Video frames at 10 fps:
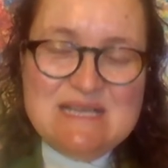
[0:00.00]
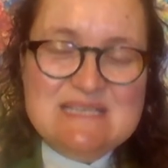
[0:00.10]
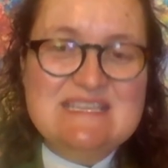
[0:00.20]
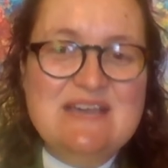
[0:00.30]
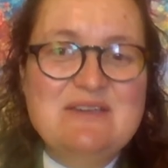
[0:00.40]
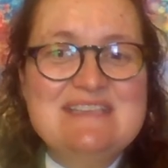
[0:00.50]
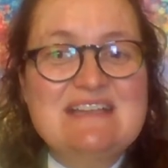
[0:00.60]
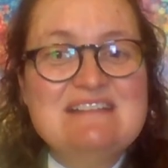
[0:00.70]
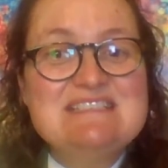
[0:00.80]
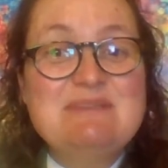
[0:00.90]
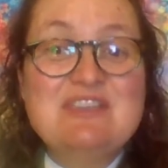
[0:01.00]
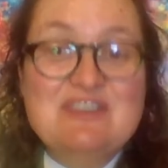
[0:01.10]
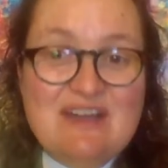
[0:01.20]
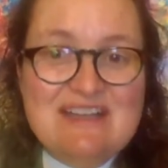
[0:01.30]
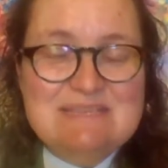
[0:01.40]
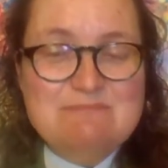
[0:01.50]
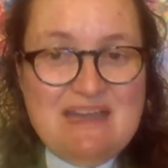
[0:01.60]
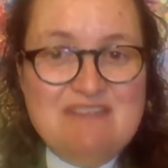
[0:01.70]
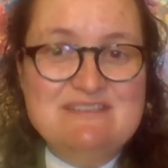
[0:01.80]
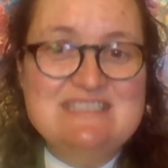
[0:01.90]
So it's going to be a United
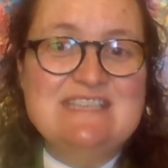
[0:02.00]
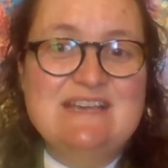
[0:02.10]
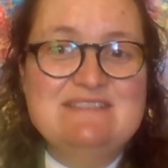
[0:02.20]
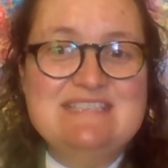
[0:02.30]
Benefice service.